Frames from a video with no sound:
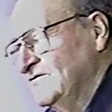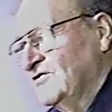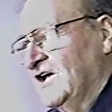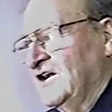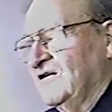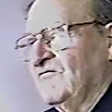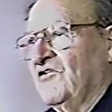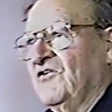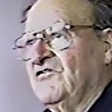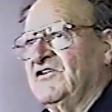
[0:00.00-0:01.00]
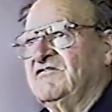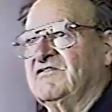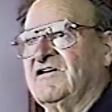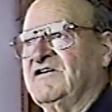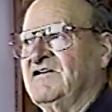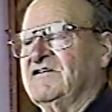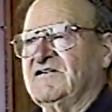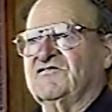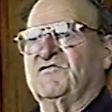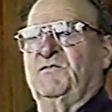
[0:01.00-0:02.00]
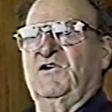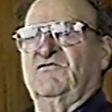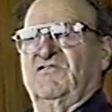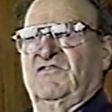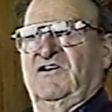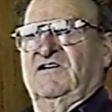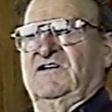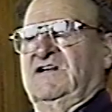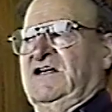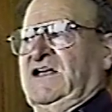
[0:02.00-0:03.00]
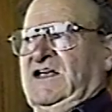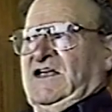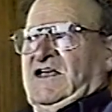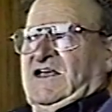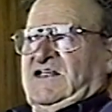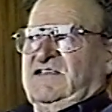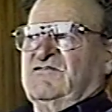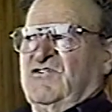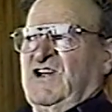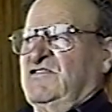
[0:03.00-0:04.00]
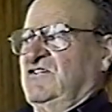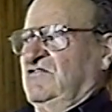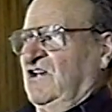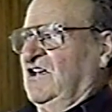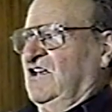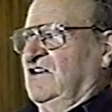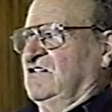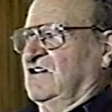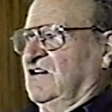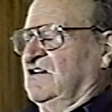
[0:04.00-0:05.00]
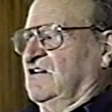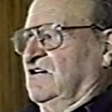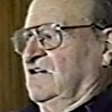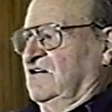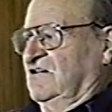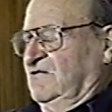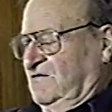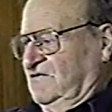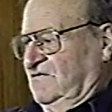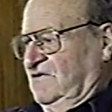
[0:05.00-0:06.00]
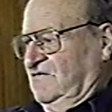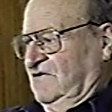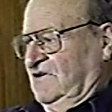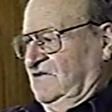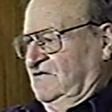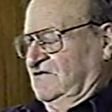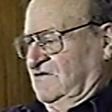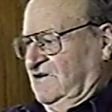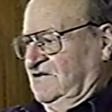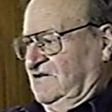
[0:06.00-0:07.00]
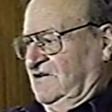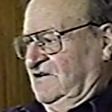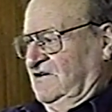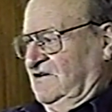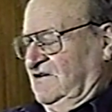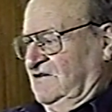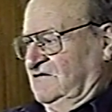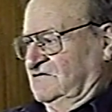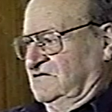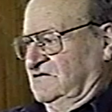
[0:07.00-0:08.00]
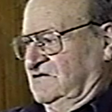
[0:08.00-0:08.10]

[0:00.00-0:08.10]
You can't involve instinct. It's spiritual like. He scratched his head, and he got in the car. He put the window down. He scratched his head again. And